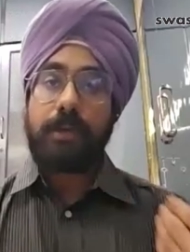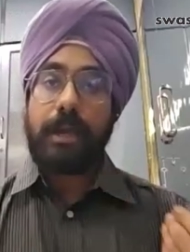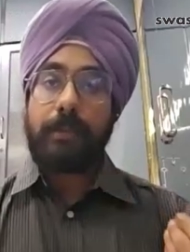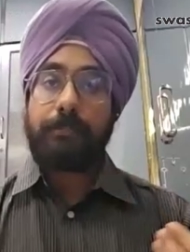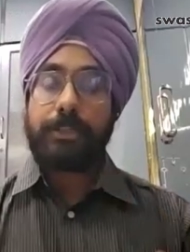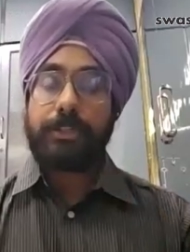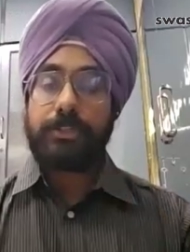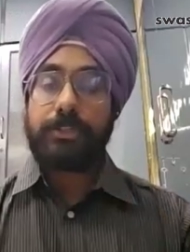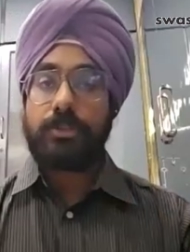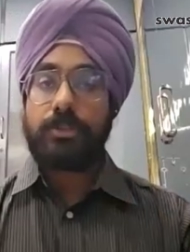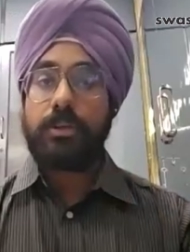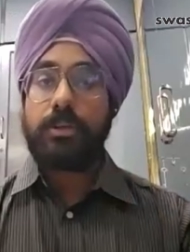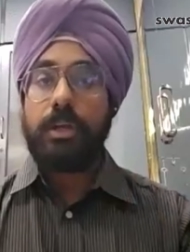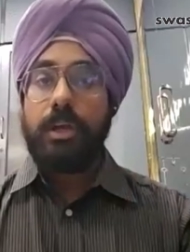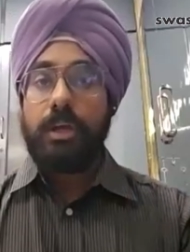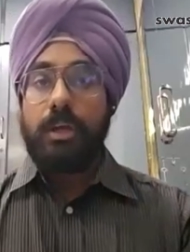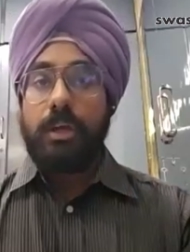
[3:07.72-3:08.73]
the back pressures or
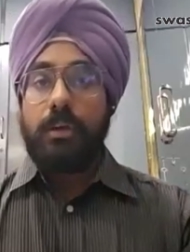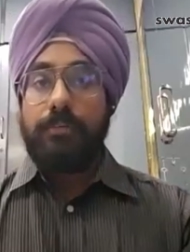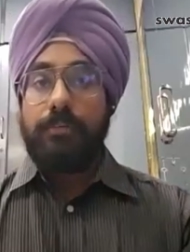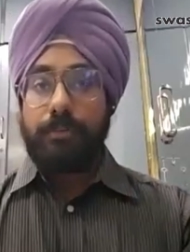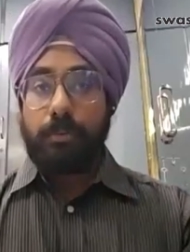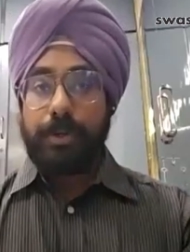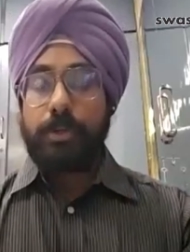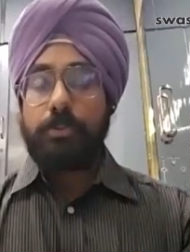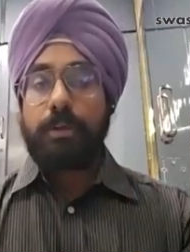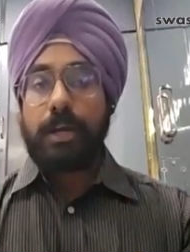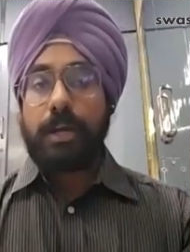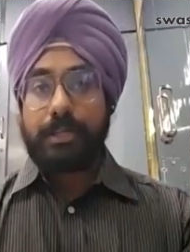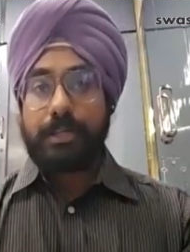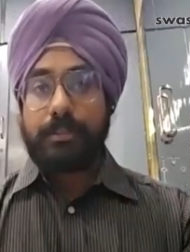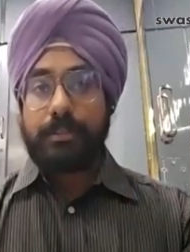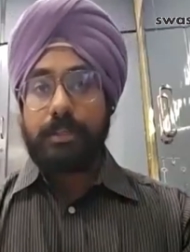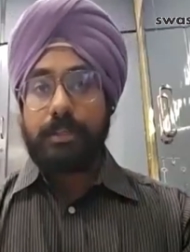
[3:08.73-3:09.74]
fluid to
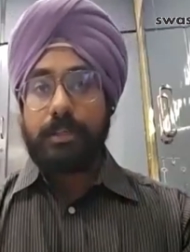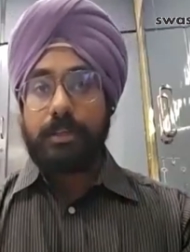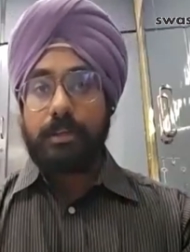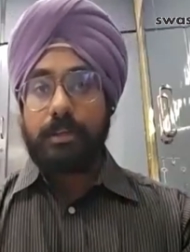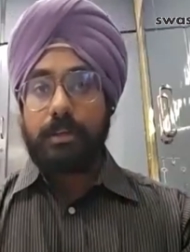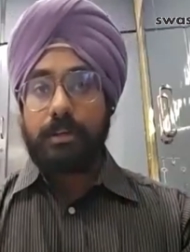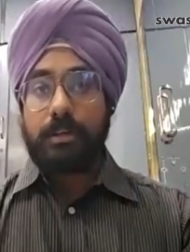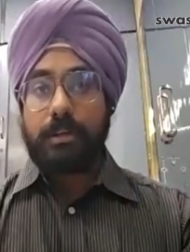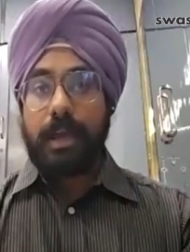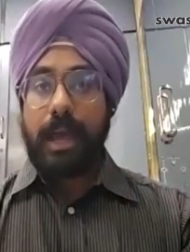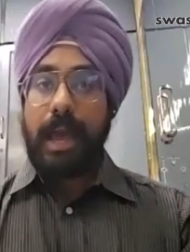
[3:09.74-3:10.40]
collect in the uh,